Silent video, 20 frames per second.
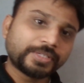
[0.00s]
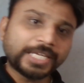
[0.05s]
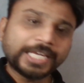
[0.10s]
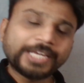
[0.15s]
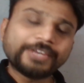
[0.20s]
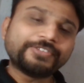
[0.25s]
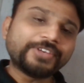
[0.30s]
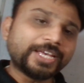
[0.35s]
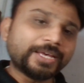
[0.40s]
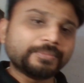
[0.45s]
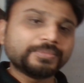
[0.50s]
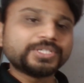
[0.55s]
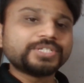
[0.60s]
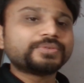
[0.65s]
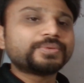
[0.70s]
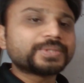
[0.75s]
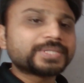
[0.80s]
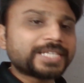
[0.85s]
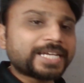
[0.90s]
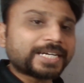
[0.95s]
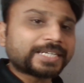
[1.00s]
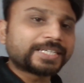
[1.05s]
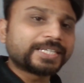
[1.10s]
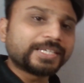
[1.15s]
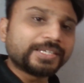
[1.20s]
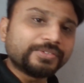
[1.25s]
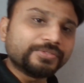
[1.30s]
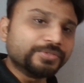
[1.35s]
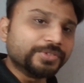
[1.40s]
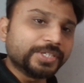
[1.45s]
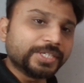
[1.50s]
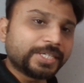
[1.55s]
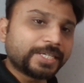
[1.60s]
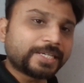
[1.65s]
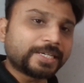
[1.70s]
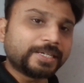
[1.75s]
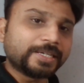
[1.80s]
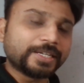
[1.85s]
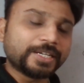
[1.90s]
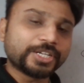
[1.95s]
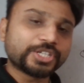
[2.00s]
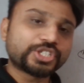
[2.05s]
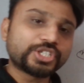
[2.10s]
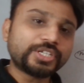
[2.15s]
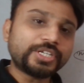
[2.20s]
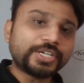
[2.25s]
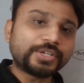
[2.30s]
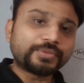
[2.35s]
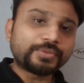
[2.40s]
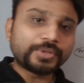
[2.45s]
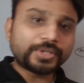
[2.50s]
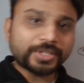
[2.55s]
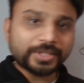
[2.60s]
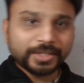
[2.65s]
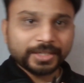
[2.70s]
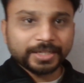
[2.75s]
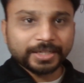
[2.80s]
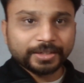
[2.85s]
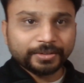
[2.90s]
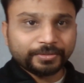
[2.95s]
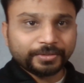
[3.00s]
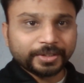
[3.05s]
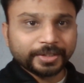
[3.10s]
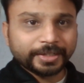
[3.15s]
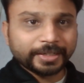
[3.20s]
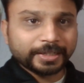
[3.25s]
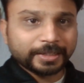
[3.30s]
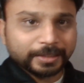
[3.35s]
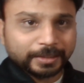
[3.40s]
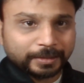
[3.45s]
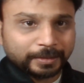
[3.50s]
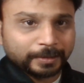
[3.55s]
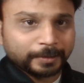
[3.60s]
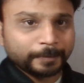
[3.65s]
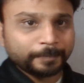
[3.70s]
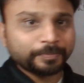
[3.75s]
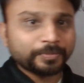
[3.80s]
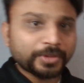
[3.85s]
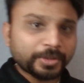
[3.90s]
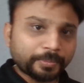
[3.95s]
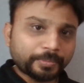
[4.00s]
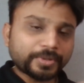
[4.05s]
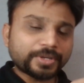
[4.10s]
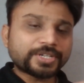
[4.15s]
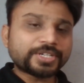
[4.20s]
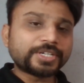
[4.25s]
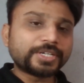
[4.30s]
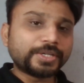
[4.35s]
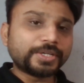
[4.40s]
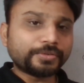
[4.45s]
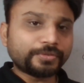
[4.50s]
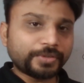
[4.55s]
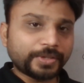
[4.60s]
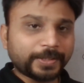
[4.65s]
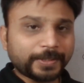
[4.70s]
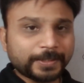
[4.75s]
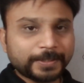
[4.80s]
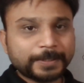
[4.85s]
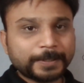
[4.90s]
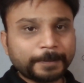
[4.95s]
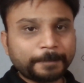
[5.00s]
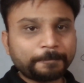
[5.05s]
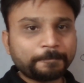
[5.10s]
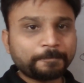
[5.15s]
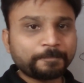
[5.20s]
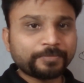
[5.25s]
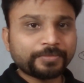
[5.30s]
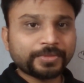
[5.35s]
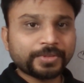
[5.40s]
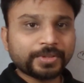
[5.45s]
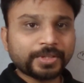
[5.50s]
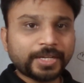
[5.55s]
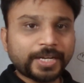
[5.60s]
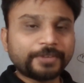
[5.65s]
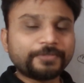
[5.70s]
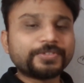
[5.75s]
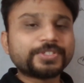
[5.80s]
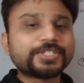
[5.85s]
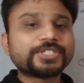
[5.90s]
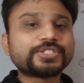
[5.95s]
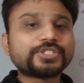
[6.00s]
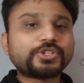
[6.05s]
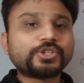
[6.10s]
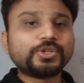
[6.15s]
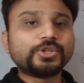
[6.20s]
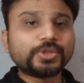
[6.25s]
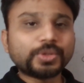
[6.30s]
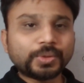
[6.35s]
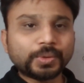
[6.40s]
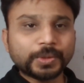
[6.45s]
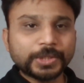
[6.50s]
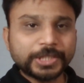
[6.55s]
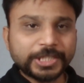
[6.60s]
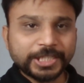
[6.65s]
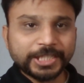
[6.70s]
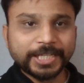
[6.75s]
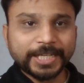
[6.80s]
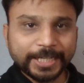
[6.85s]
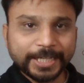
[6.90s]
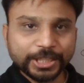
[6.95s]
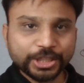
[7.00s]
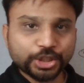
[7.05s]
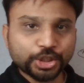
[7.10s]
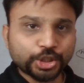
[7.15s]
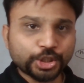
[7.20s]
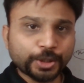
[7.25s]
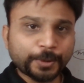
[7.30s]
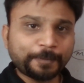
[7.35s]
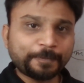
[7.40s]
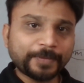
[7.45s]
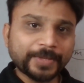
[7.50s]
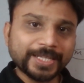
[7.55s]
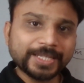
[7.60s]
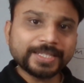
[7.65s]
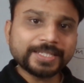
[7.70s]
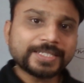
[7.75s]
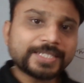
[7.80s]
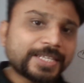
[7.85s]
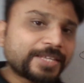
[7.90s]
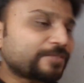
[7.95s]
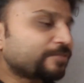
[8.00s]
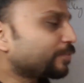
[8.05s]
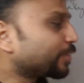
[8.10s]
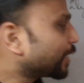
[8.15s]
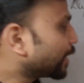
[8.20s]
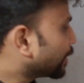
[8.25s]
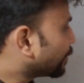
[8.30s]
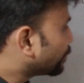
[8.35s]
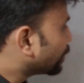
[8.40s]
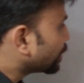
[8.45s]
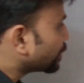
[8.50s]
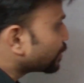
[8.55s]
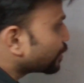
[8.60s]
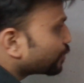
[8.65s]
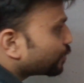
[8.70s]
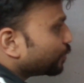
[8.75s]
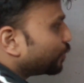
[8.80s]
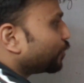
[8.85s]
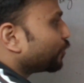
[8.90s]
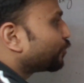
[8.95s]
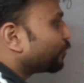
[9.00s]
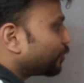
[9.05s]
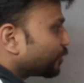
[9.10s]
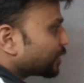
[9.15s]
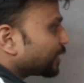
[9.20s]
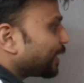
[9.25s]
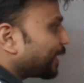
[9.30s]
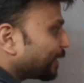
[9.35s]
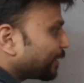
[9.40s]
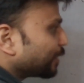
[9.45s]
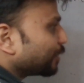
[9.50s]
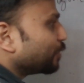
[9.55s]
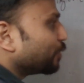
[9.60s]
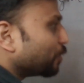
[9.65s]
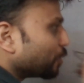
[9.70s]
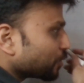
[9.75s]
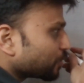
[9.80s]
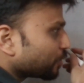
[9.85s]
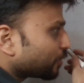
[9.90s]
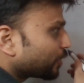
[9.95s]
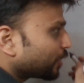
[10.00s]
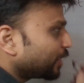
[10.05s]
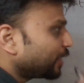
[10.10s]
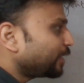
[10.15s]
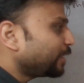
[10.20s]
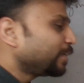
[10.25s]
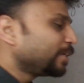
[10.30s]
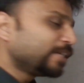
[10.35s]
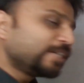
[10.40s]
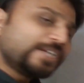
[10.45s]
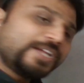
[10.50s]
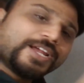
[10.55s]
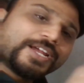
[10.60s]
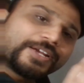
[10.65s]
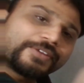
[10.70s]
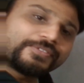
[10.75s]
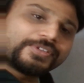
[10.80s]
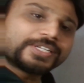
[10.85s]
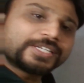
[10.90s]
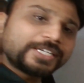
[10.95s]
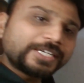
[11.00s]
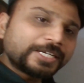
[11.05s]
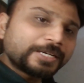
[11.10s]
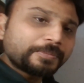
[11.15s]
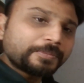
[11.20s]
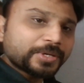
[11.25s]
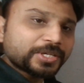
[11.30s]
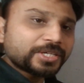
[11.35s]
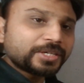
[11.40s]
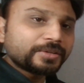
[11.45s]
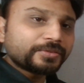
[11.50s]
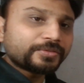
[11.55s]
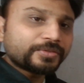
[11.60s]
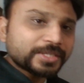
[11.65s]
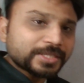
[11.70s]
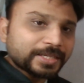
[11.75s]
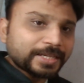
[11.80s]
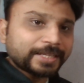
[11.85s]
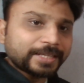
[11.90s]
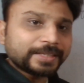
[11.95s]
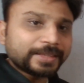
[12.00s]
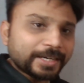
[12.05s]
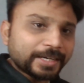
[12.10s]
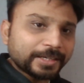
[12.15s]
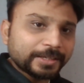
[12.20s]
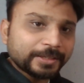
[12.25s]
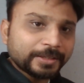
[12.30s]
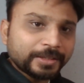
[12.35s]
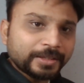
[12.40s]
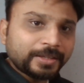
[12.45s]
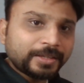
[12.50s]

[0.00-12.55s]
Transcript: If mg was acting in vertical direction, it would create a vertical pressure difference, and which is equal to rho g h. In the same way, if there is a pseudo force acting horizontally, it will create a pressure difference like that.